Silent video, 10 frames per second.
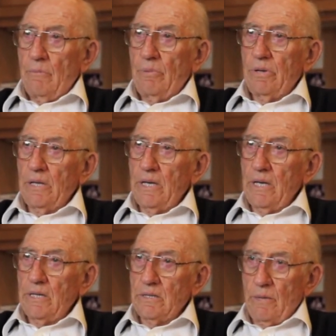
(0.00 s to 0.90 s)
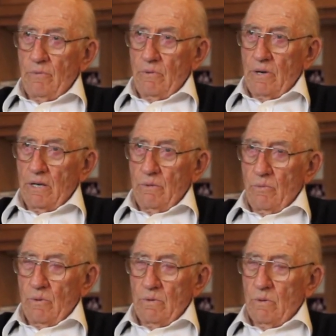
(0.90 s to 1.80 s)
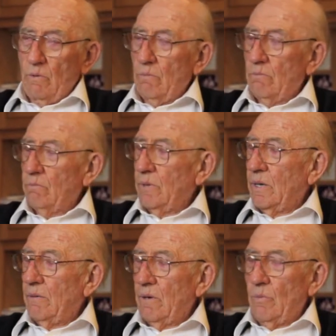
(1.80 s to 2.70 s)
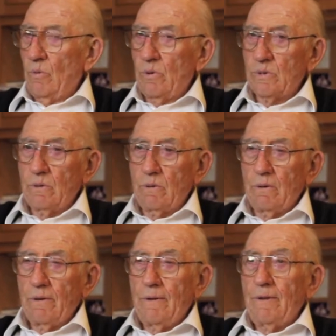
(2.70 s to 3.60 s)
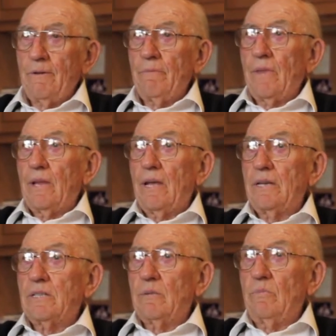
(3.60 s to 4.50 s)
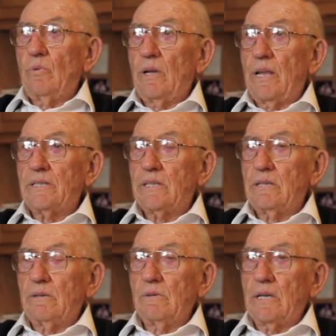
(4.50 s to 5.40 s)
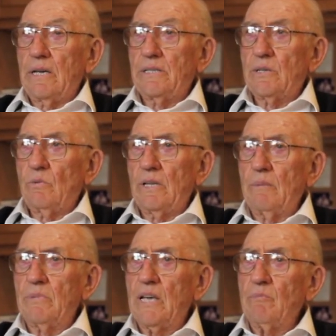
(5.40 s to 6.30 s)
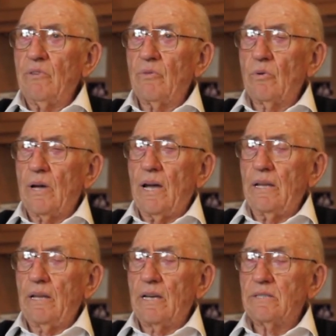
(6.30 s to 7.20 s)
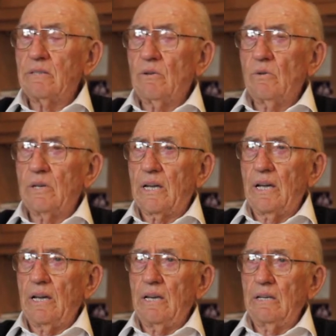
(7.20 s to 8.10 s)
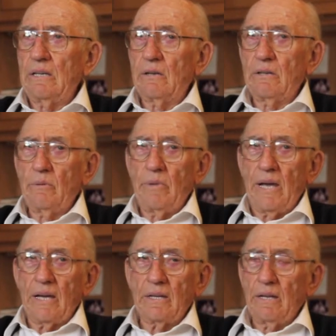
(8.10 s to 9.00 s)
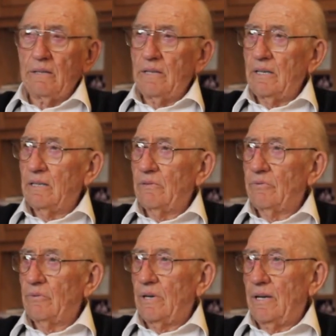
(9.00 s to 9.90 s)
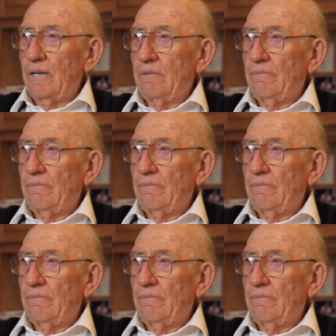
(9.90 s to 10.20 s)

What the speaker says: Please let me ride your can't ride a motor scooter. I said, okay. He said, well, then take me for a ride. And I said, okay, get on the back and I'll take you for a ride.